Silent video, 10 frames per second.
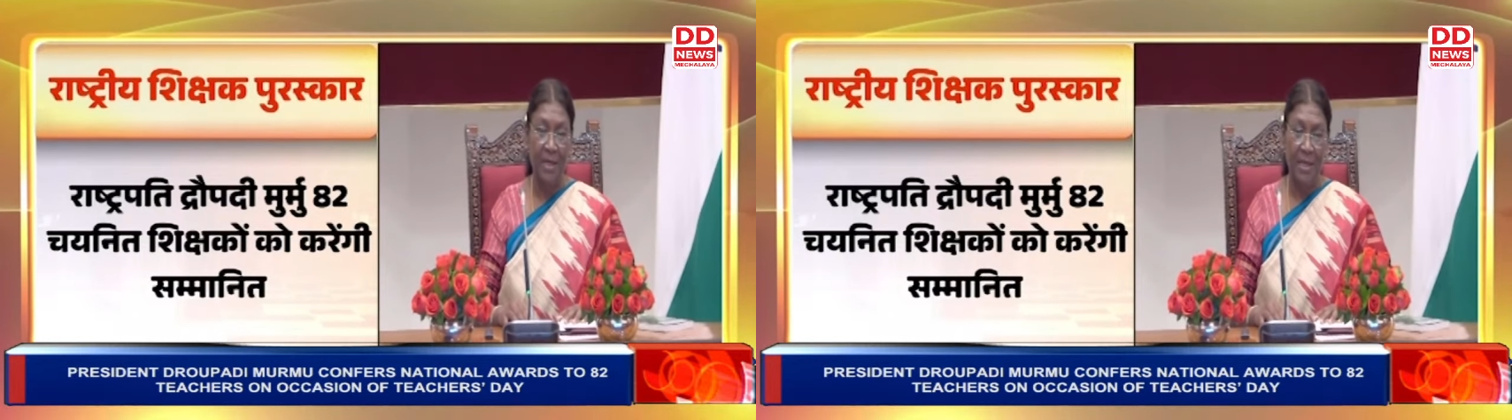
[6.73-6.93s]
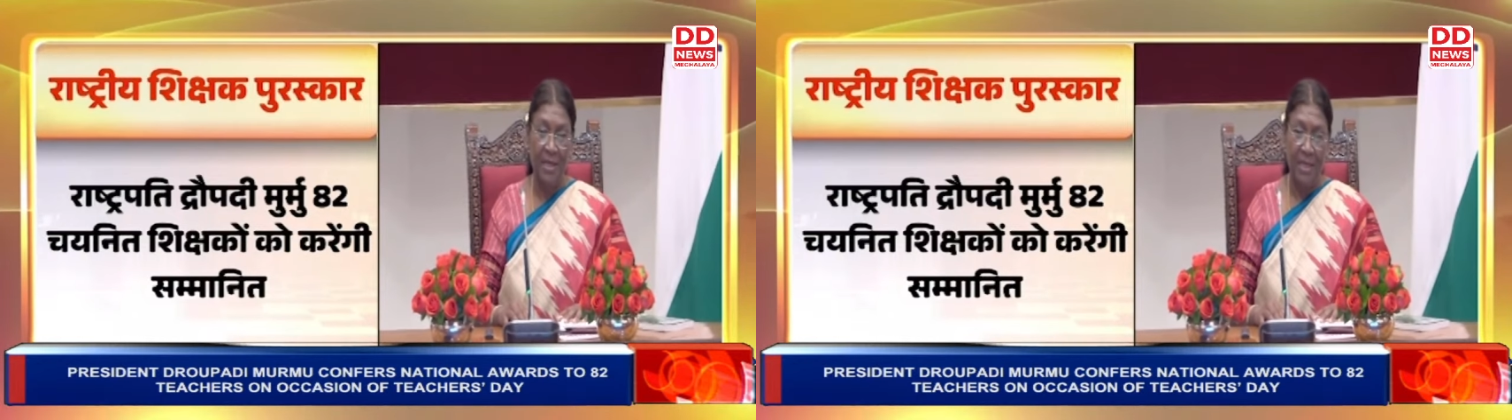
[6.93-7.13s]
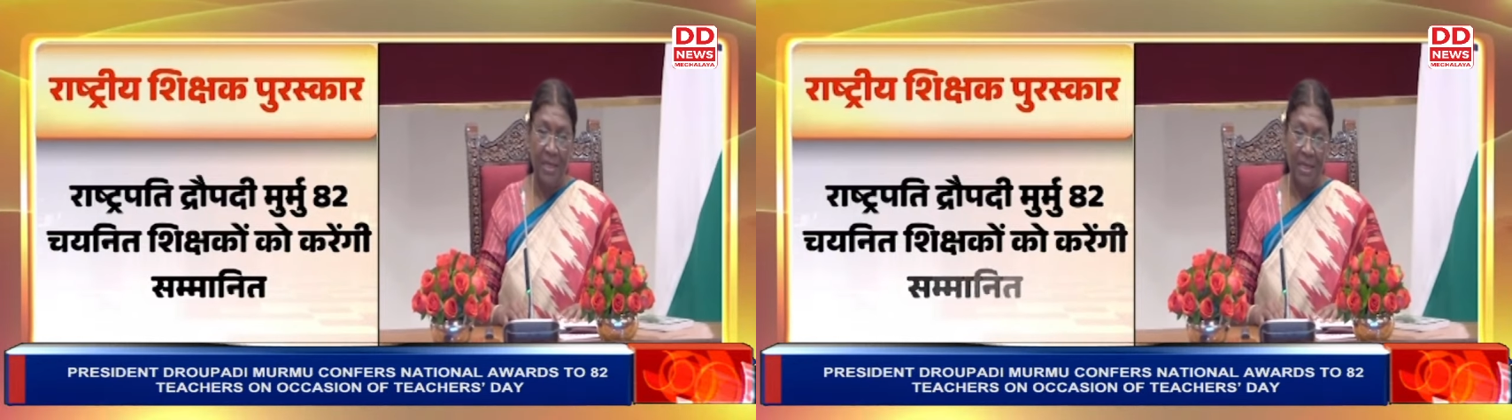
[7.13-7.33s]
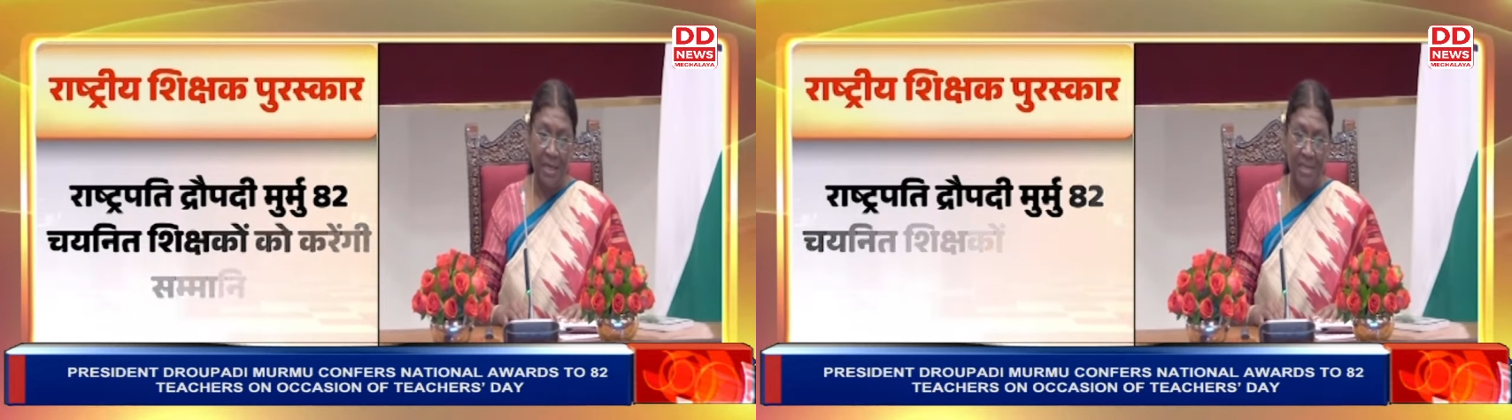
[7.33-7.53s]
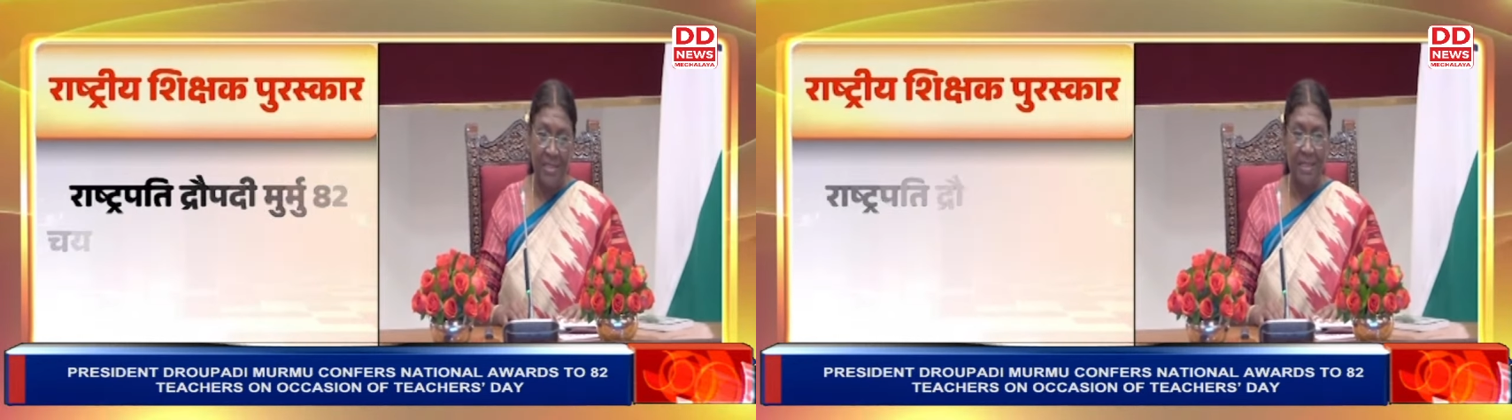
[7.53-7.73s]
and former
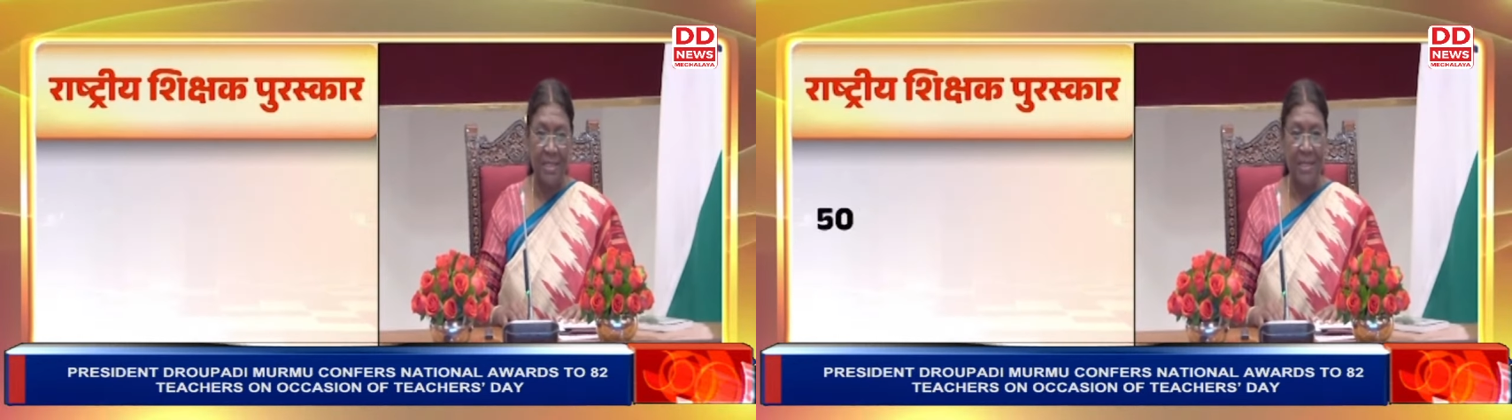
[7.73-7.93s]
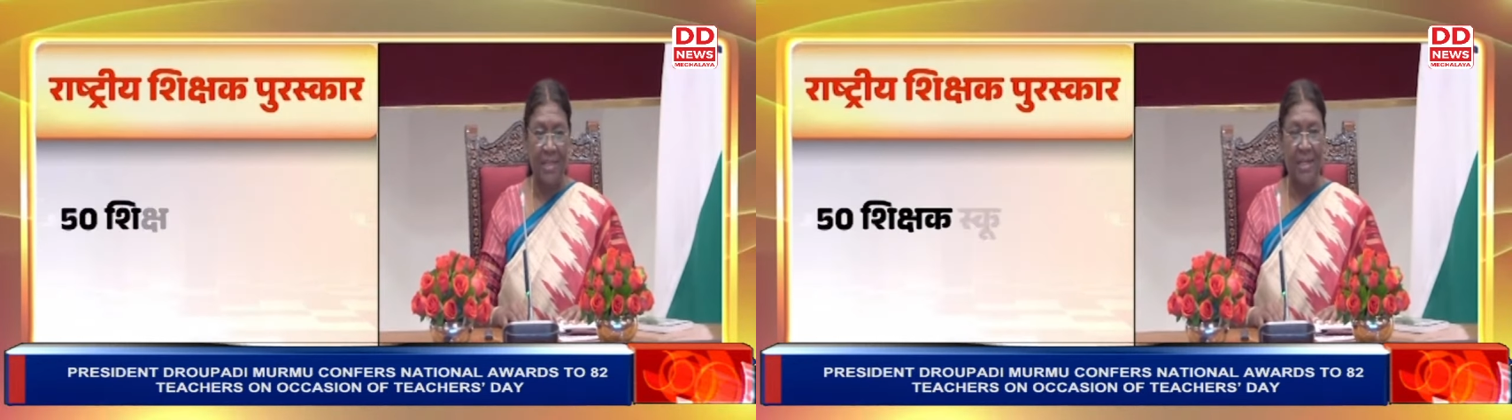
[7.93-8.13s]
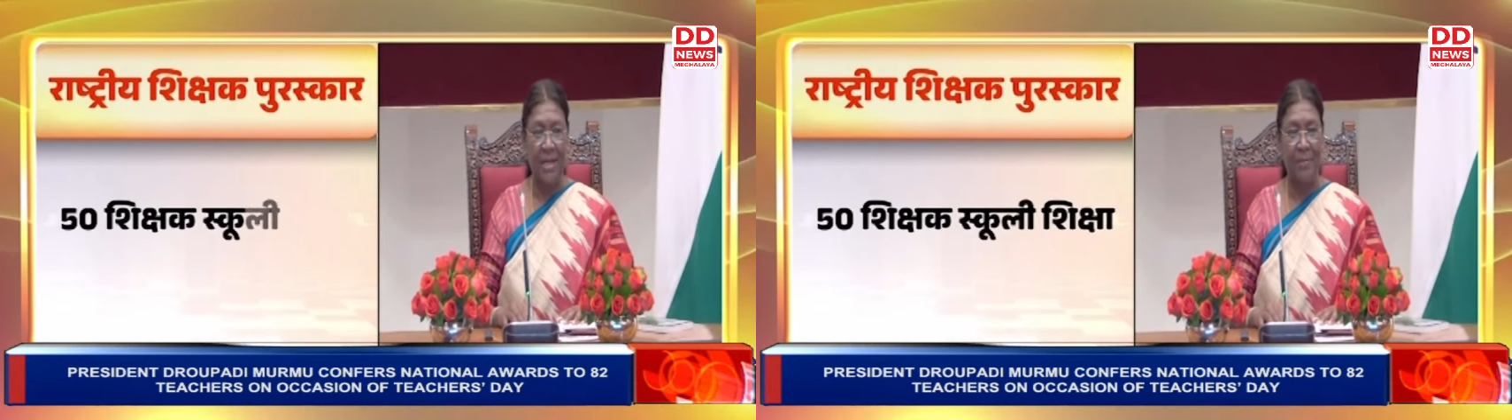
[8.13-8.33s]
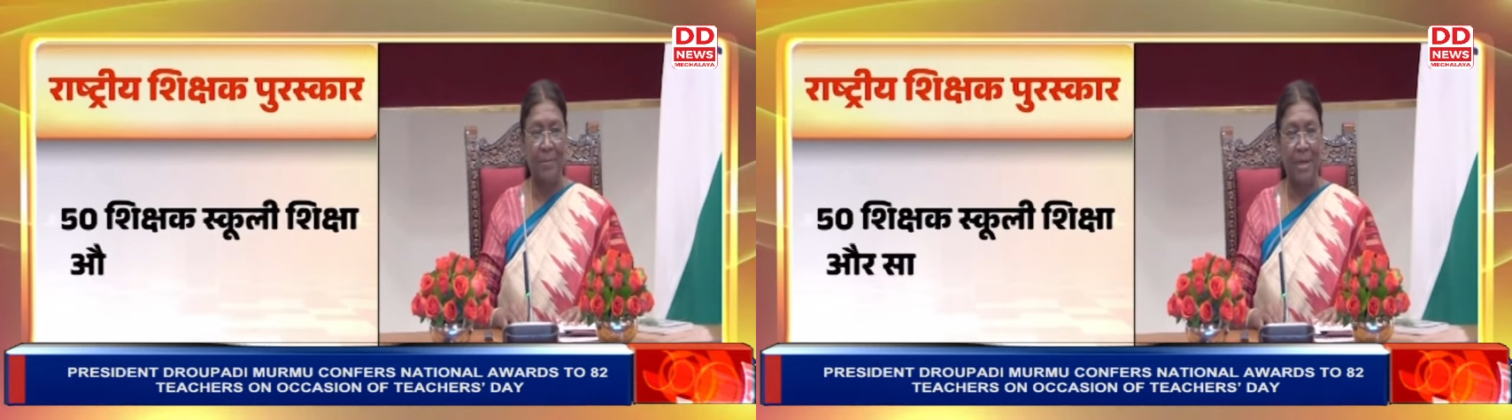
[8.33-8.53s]
President Dr.